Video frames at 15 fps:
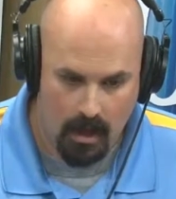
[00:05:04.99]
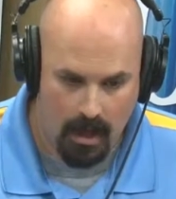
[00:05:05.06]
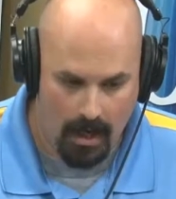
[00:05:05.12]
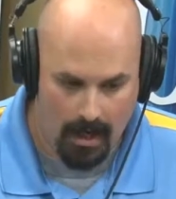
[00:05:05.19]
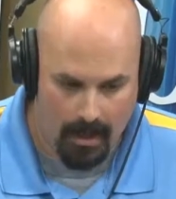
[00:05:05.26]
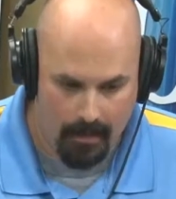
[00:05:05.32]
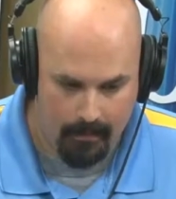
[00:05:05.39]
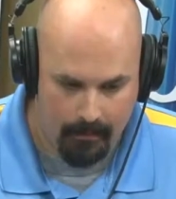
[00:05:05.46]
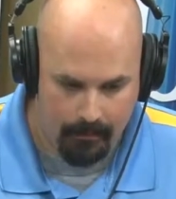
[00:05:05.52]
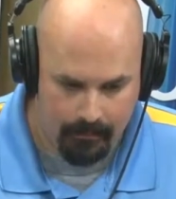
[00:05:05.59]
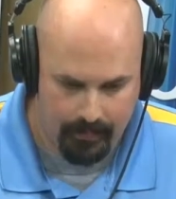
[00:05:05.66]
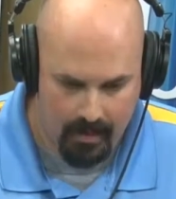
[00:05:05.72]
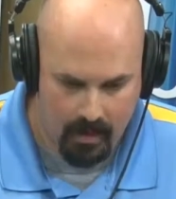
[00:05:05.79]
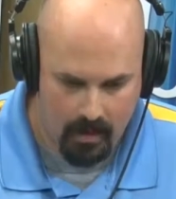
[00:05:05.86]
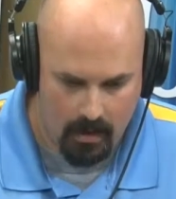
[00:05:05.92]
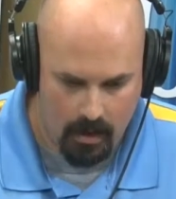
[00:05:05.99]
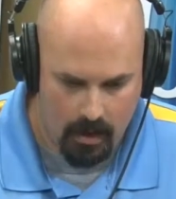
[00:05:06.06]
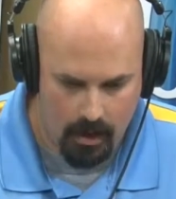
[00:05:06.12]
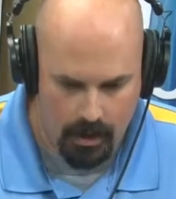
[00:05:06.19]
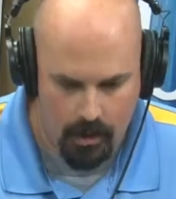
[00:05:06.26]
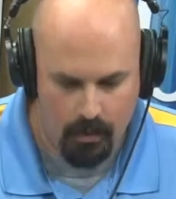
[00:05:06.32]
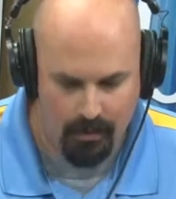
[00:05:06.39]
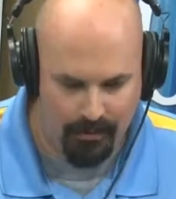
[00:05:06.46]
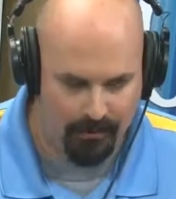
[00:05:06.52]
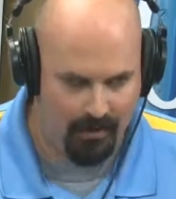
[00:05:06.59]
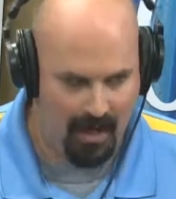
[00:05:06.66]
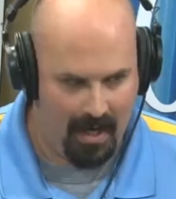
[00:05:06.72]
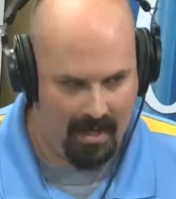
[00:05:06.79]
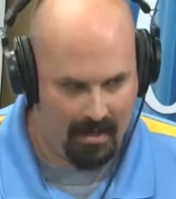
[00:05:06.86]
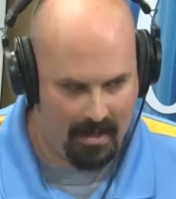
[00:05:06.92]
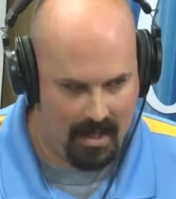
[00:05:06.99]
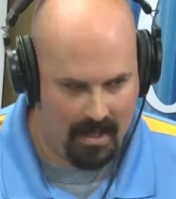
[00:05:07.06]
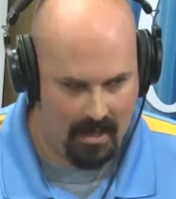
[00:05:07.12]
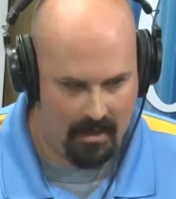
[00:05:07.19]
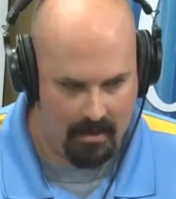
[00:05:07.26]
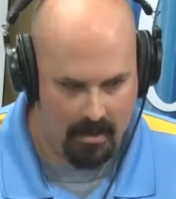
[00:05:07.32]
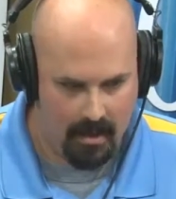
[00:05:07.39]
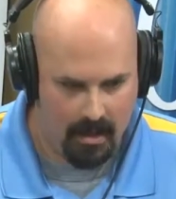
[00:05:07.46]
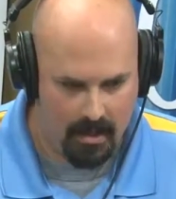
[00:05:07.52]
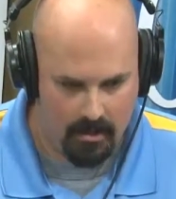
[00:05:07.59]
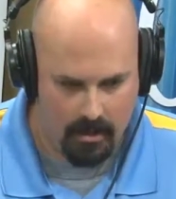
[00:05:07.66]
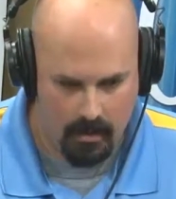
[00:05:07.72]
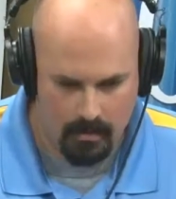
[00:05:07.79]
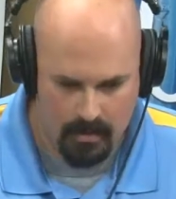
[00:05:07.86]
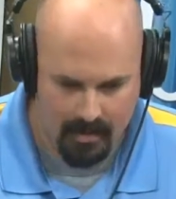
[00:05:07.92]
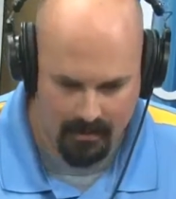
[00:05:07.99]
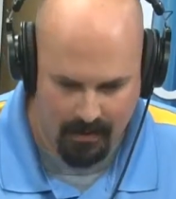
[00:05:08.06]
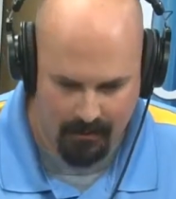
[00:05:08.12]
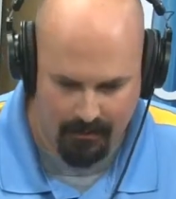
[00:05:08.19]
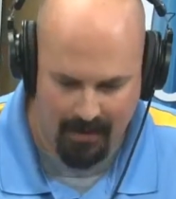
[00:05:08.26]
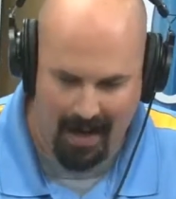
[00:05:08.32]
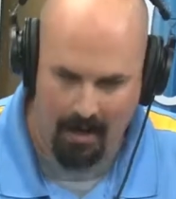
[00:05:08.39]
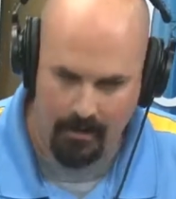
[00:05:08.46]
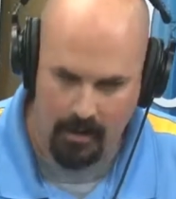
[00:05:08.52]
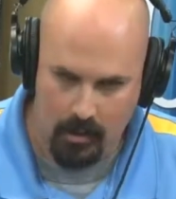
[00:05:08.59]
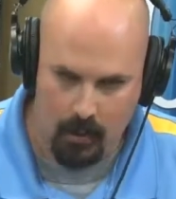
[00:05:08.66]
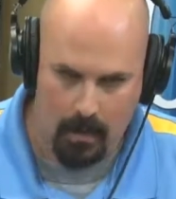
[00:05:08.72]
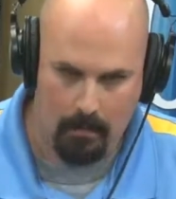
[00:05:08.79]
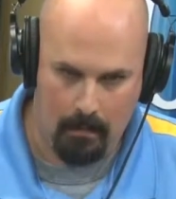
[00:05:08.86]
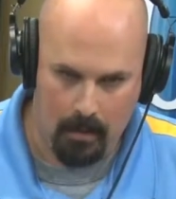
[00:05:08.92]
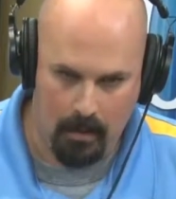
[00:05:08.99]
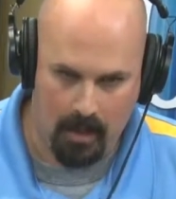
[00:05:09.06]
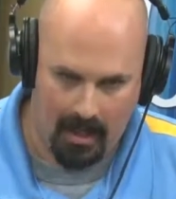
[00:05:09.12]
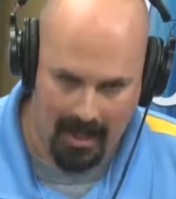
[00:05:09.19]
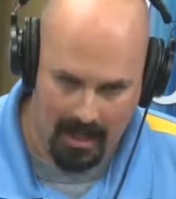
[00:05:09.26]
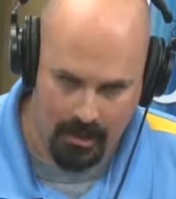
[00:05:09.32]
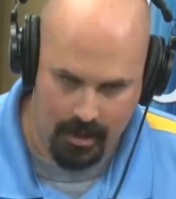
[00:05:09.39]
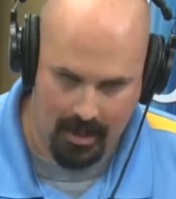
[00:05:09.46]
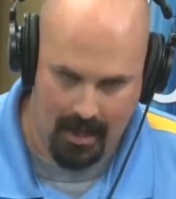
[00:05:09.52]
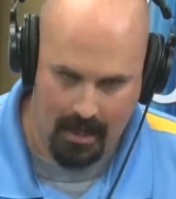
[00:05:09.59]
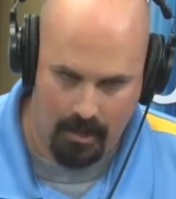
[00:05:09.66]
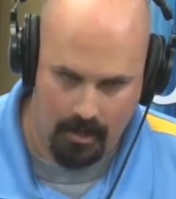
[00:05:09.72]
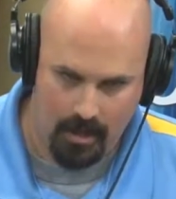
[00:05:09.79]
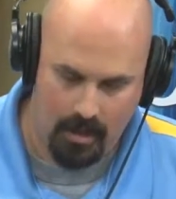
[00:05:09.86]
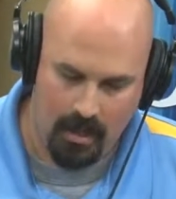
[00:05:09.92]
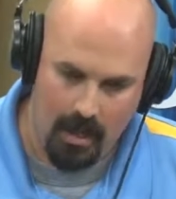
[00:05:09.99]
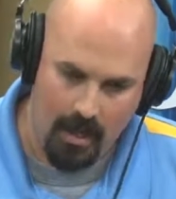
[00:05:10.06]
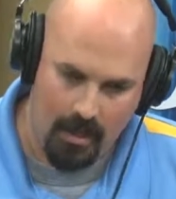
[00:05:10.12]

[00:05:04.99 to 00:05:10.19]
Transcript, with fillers: Um, you will find that in terms of the value we put on education,